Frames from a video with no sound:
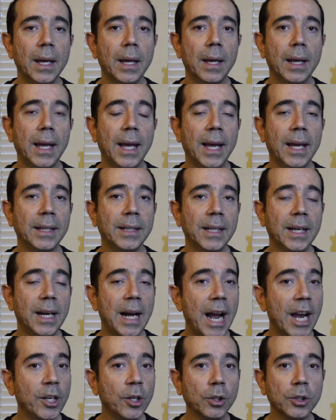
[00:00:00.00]
And
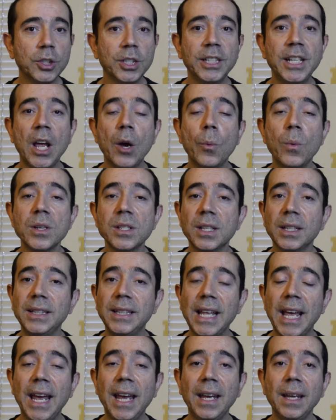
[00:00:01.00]
I know today was the
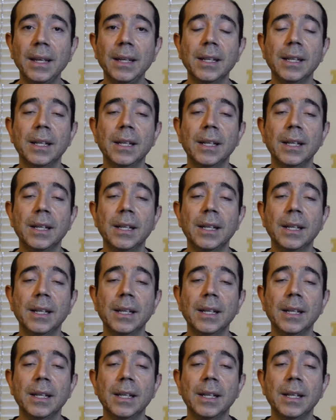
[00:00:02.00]
day